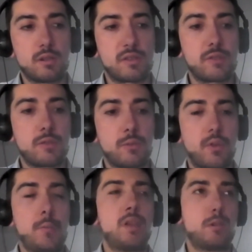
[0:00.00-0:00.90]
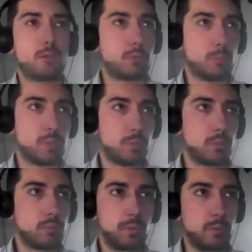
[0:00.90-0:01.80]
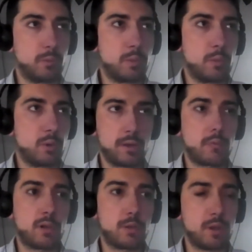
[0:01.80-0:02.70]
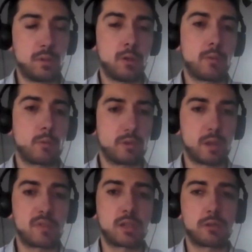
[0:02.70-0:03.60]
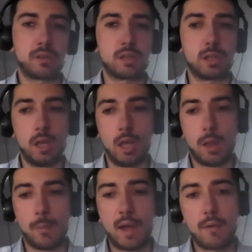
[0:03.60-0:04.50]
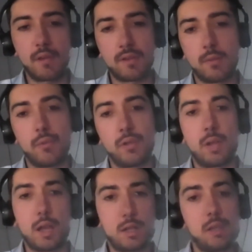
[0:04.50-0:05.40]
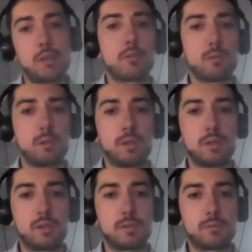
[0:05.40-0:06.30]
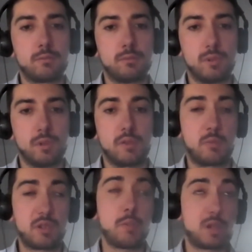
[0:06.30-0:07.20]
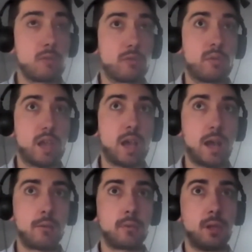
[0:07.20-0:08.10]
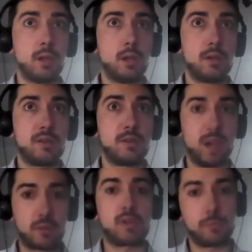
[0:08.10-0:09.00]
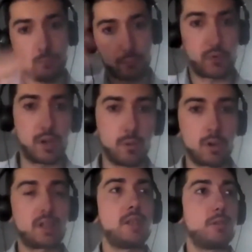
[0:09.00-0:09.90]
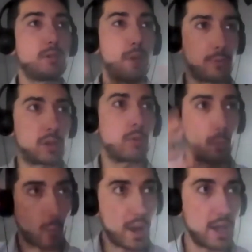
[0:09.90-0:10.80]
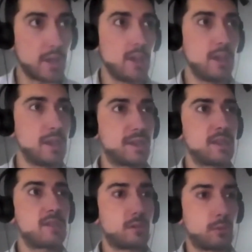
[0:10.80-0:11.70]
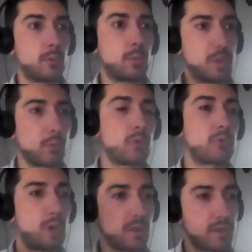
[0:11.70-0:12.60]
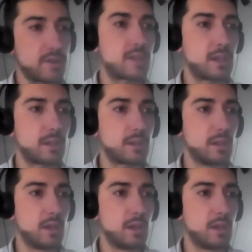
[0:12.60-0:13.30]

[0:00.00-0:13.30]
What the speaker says: so familiar for people. But people are not really familiar with runtime security. By having something like Tidal, it's especially because we have the Matrix framework in a graphical way, it's easier for people to understand